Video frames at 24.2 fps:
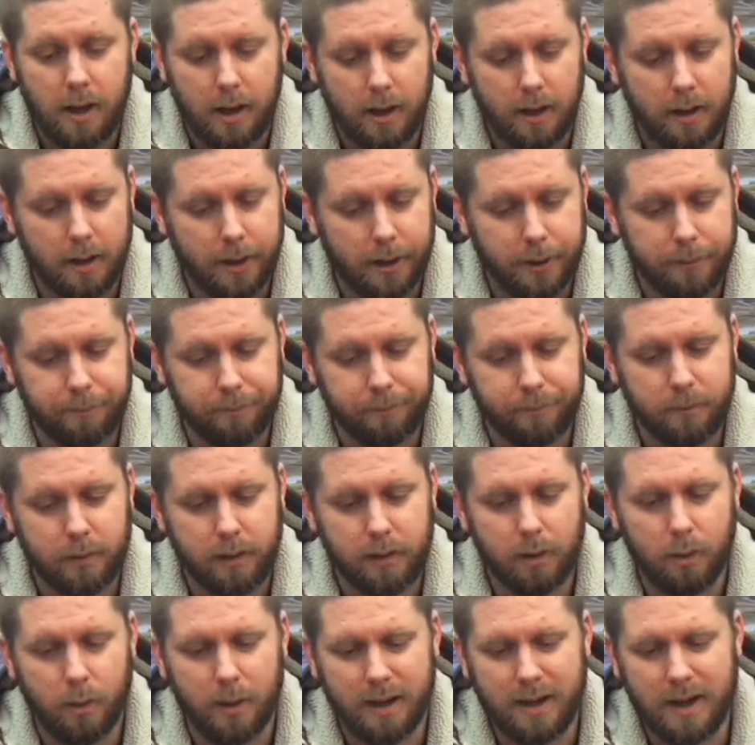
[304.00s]

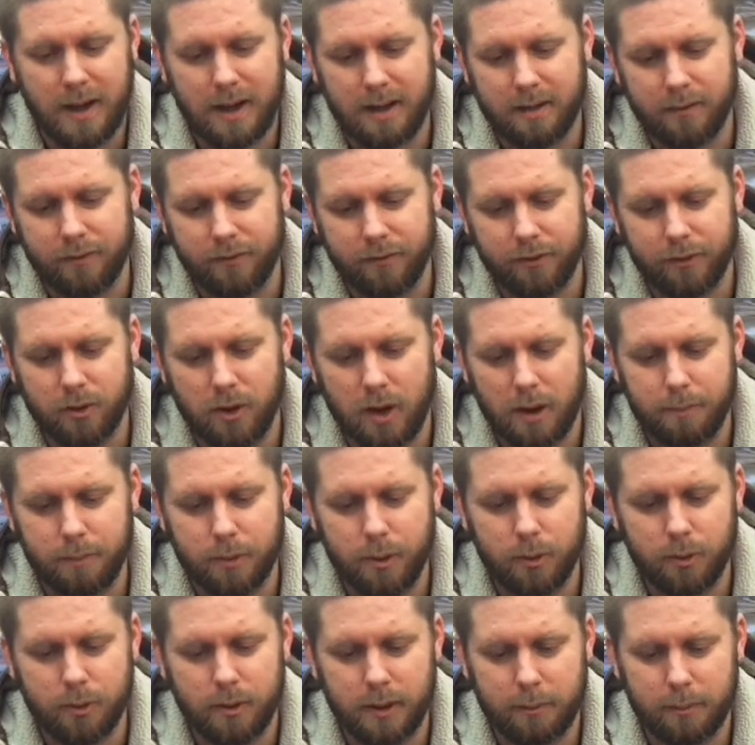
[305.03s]
you know, I kind of stopped
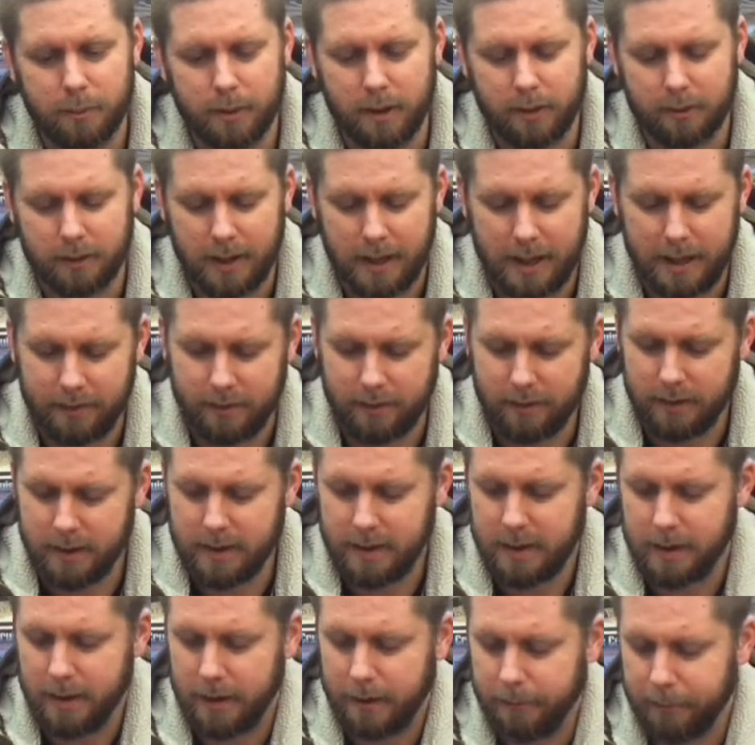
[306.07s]
using it because I had
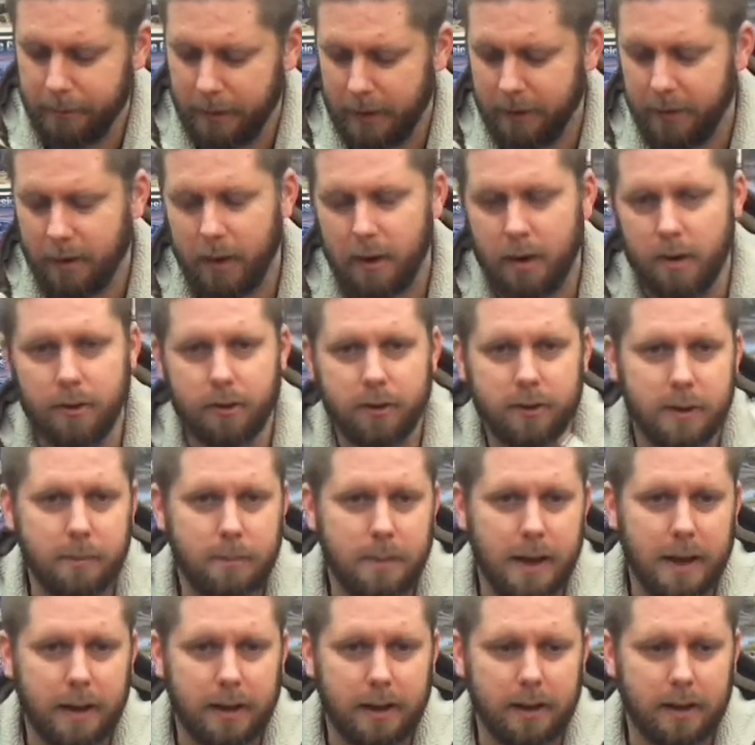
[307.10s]
the Hard
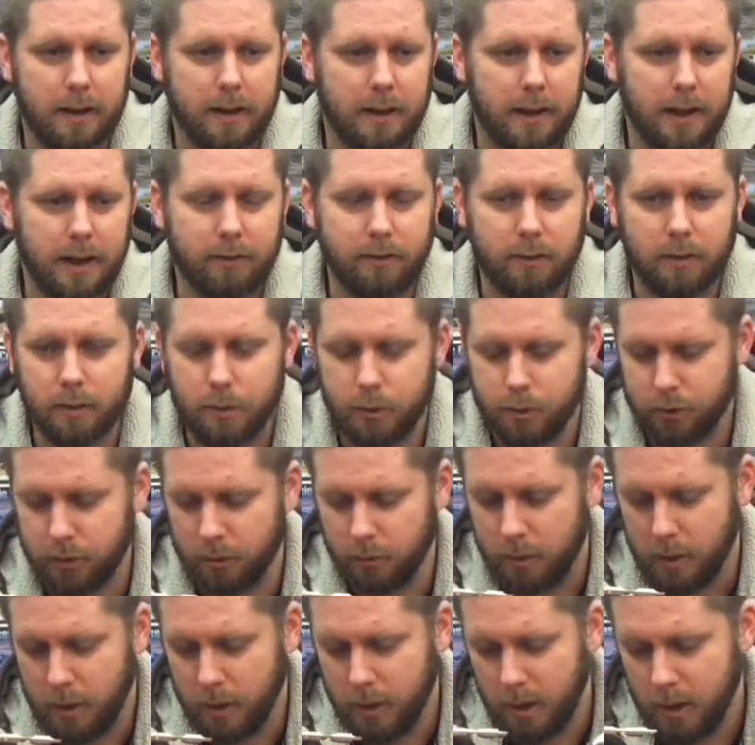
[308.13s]
Steamback,
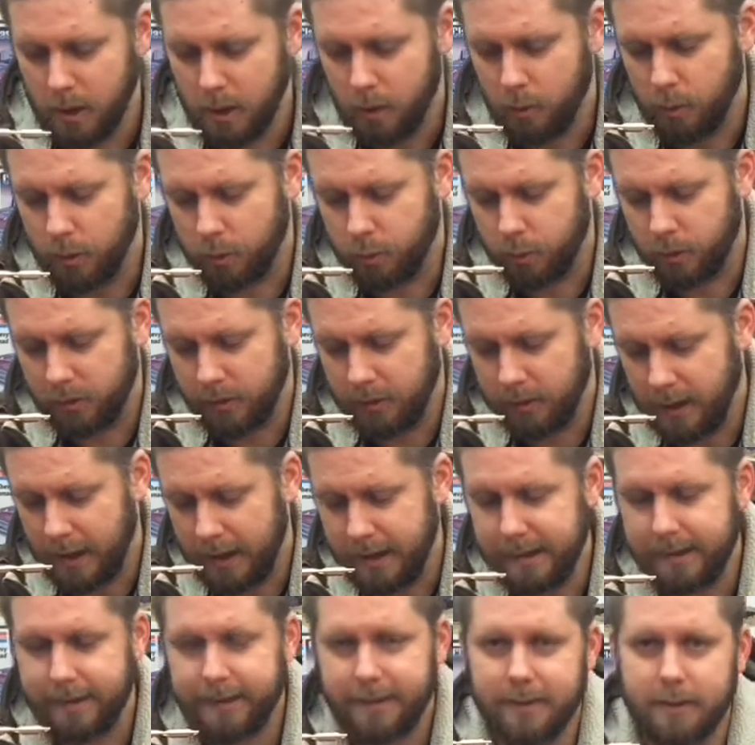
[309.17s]
Evolution, which was a
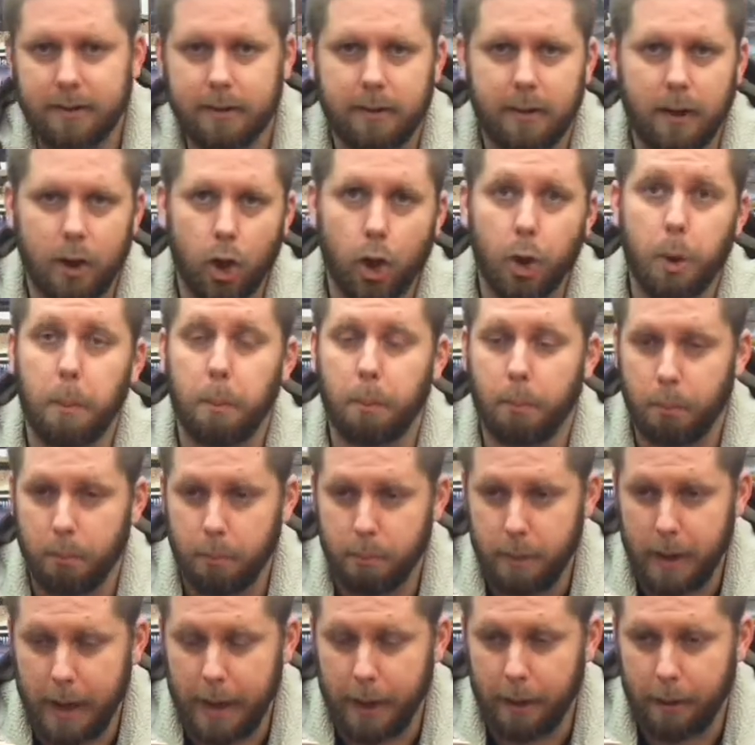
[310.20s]
nice
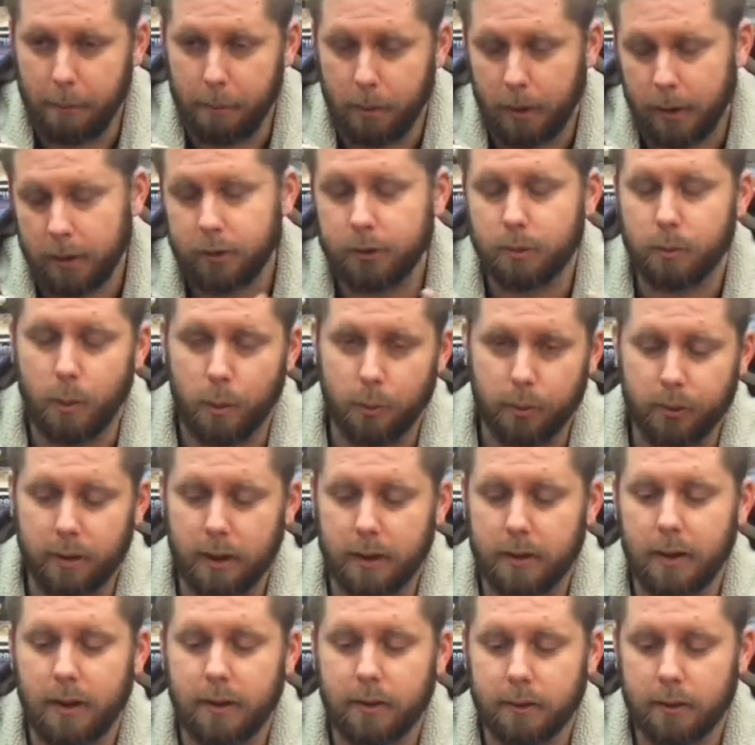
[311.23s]
airbrush. Won't say
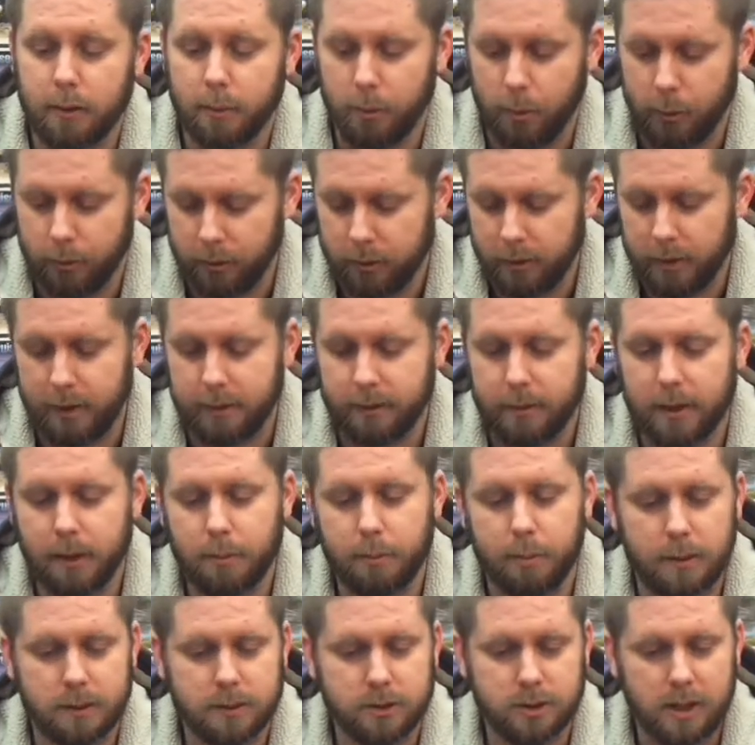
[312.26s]
nicer, but it was a nice
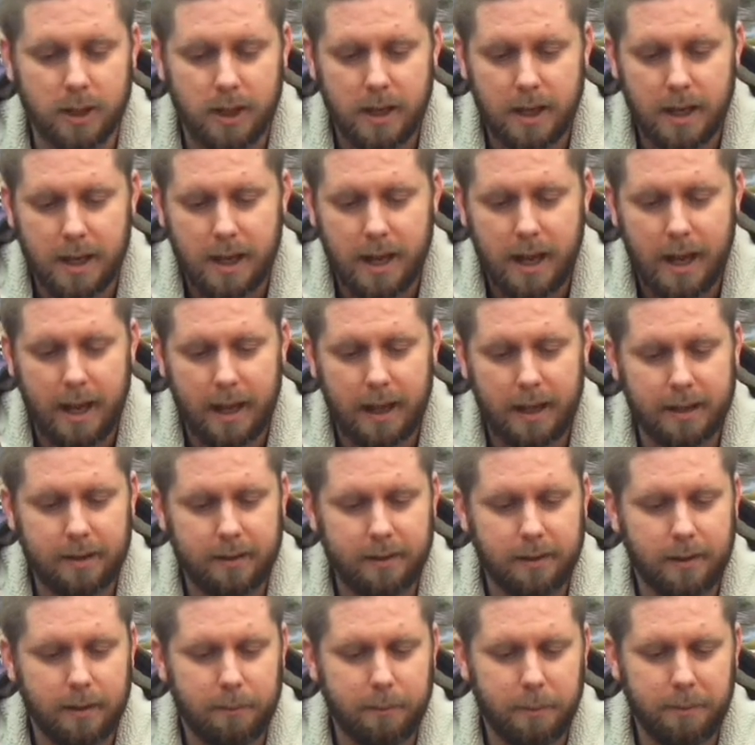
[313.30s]
airbrush.
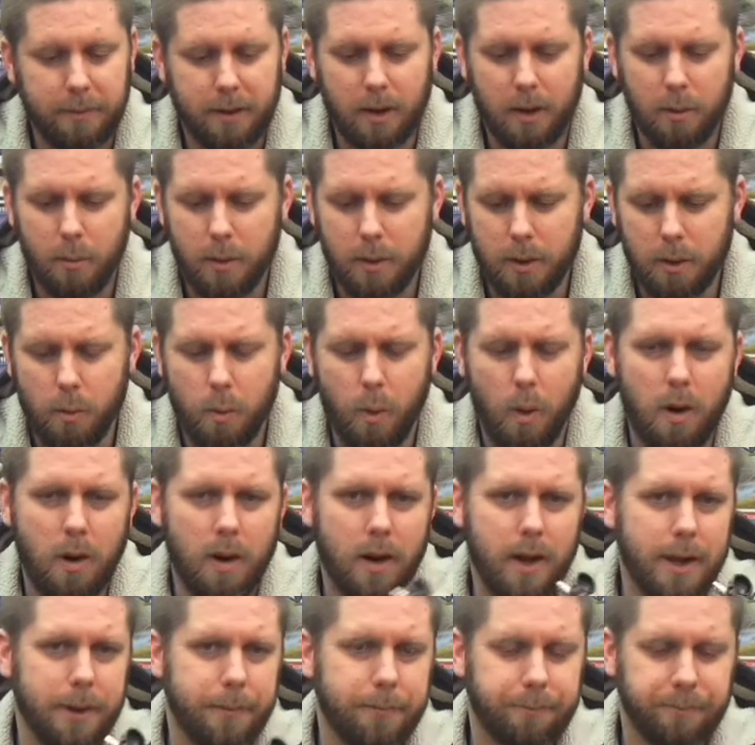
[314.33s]
And, I'm like, I
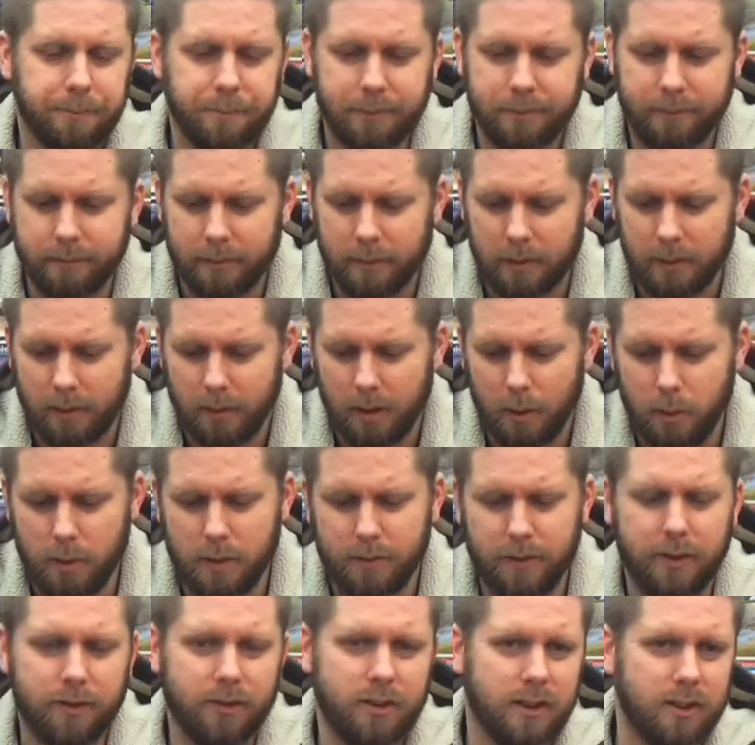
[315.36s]
wonder
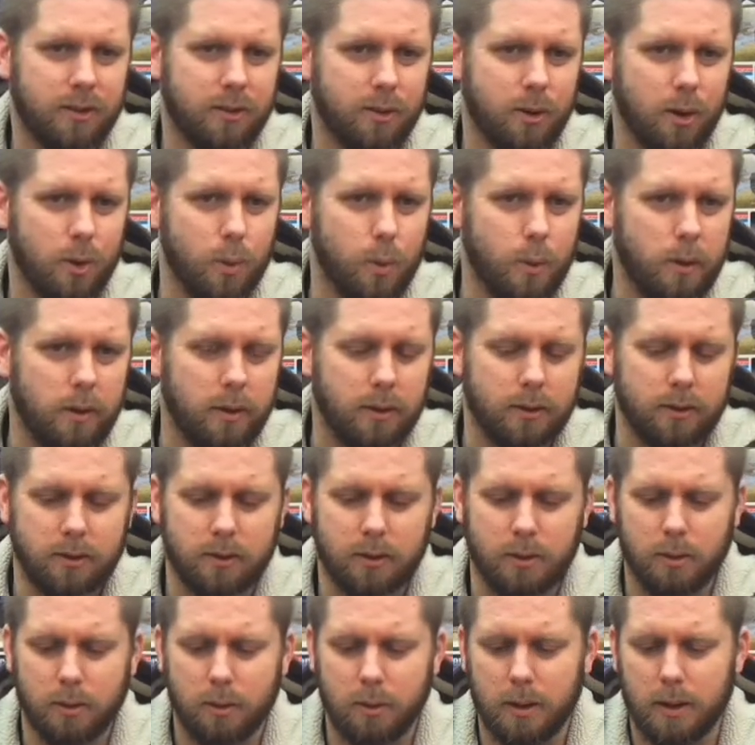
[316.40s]
if this thing still works.
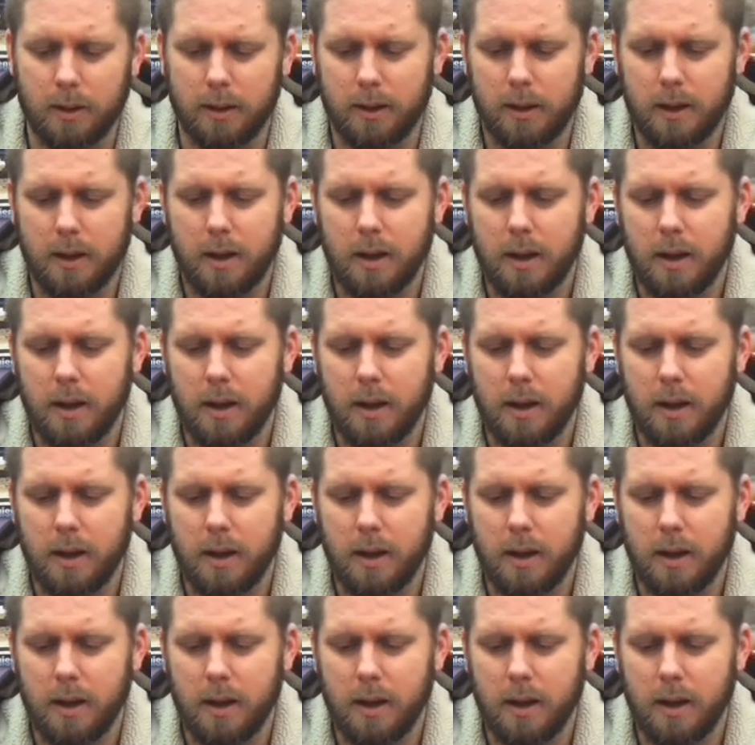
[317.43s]
So,